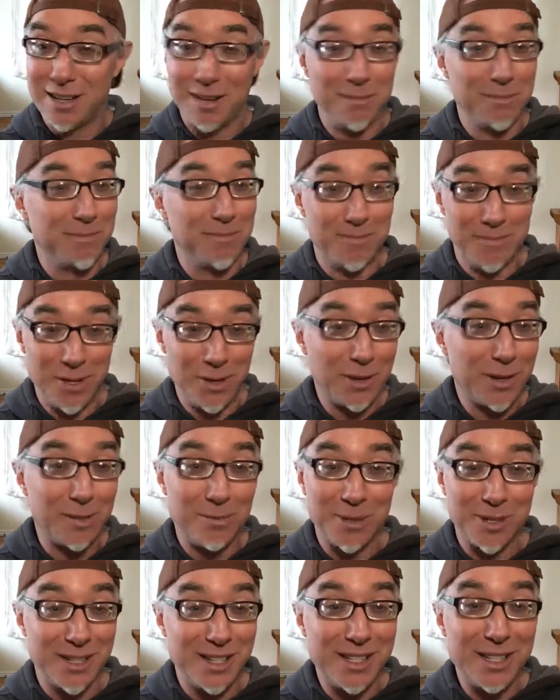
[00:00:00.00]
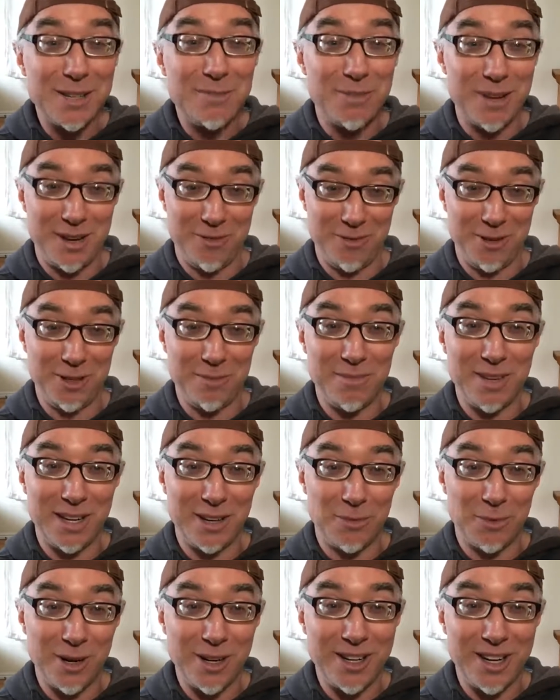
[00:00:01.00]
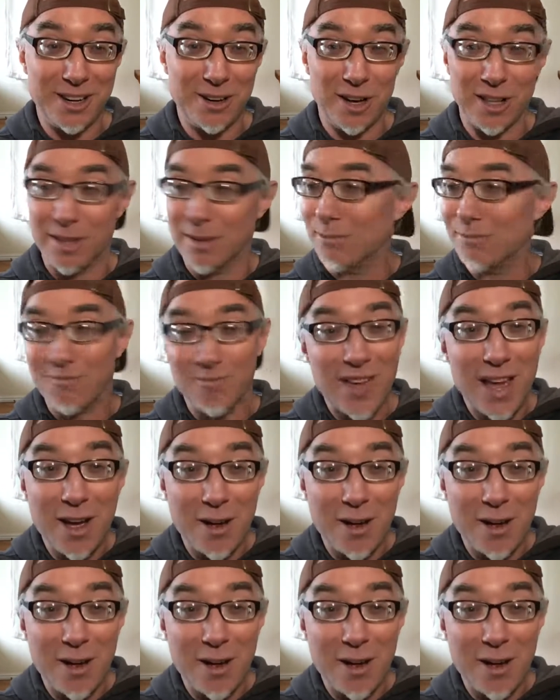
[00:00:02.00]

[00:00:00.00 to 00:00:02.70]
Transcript: and you can participate with me in working on them